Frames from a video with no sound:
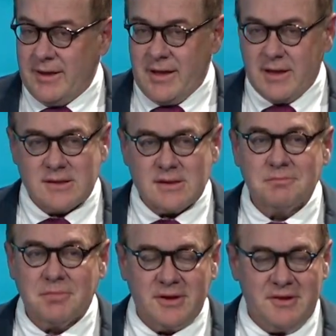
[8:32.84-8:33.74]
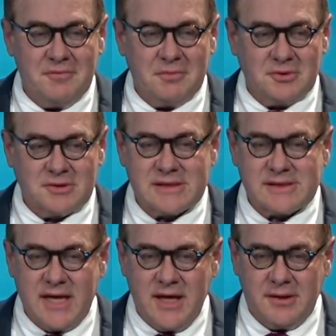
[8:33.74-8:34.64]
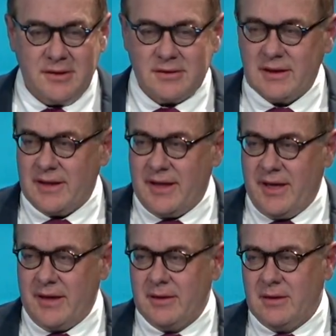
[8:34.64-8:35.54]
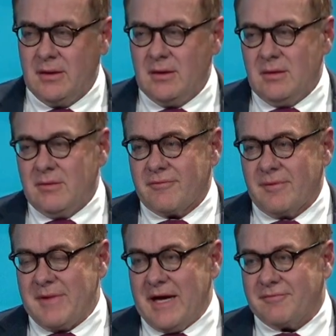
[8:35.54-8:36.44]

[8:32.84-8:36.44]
And it's unbelievable to stand here today from that